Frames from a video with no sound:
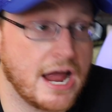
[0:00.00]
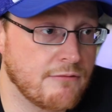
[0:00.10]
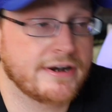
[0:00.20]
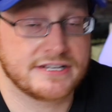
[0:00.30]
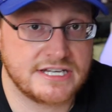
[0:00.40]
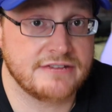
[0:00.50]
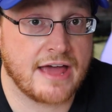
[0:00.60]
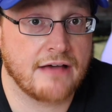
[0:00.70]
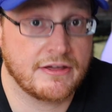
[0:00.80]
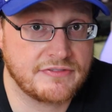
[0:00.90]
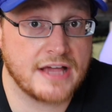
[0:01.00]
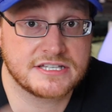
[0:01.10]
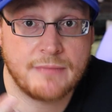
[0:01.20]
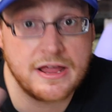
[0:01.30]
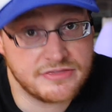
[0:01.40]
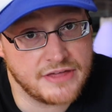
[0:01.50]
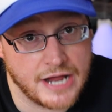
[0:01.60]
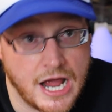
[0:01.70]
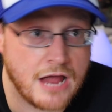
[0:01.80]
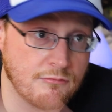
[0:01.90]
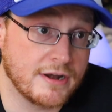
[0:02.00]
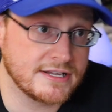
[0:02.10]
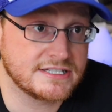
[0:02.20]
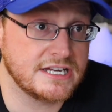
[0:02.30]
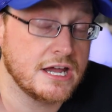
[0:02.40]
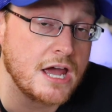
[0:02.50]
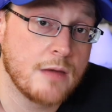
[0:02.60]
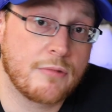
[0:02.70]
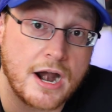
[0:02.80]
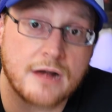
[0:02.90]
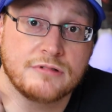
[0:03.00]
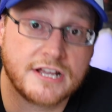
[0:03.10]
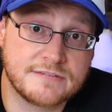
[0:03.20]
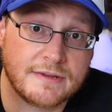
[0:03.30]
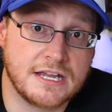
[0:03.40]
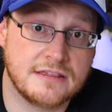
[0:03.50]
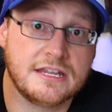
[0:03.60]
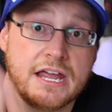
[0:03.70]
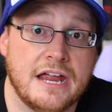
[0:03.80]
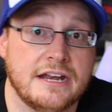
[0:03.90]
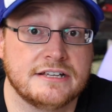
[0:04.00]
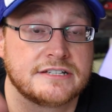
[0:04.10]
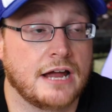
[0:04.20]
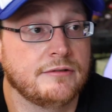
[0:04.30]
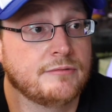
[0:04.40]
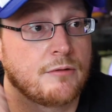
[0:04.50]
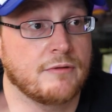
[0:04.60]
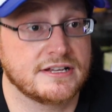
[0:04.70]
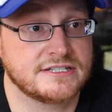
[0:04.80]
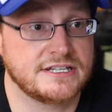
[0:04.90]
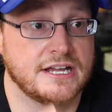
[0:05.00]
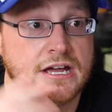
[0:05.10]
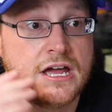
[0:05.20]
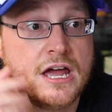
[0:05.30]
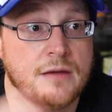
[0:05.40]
I want to see that. Like, that's my thing. I want to see product placement in the 80s. I want to see it.